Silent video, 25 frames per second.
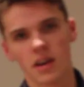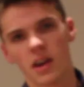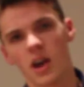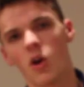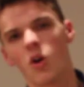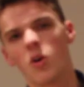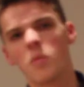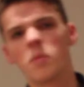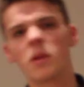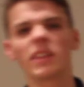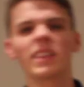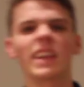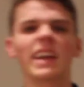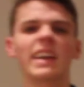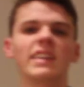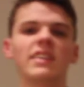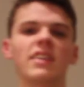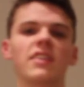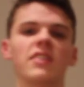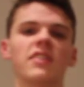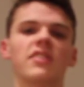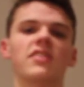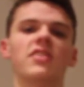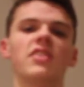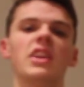We'd be led into
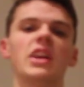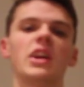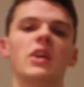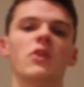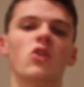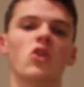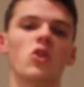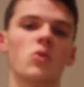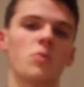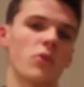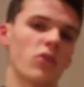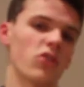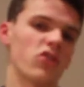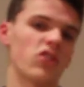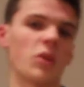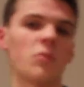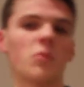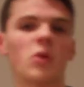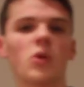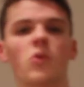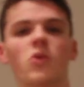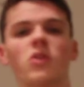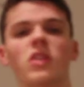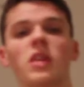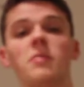the sitting room or somewhere
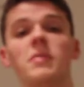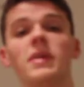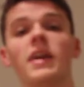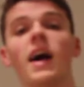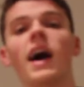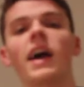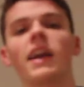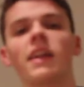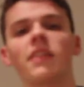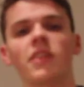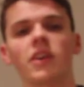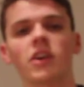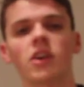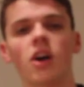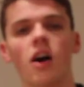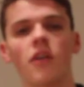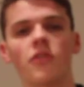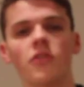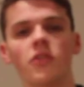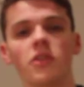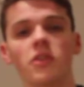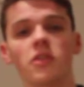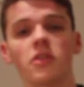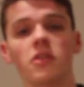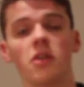where they'd be hiding the
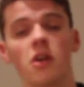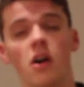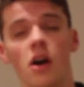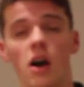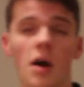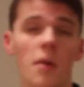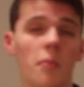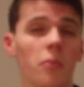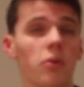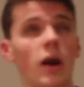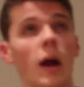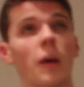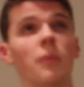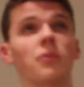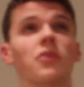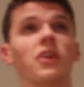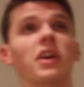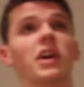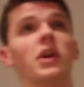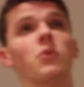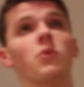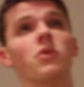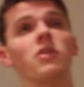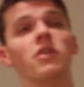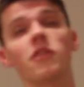coffin. Perhaps like
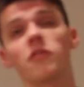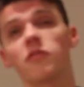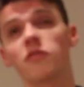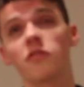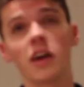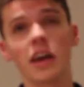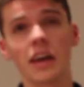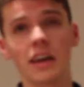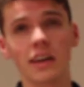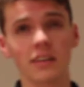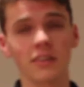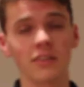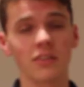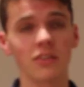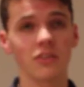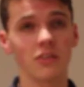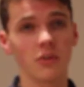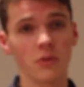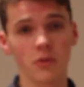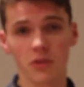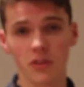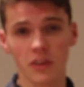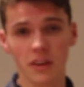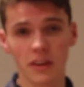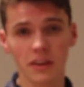an ordinary faint, you
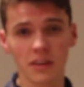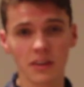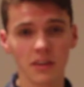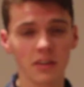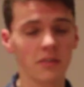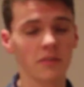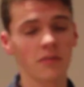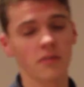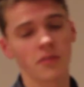think?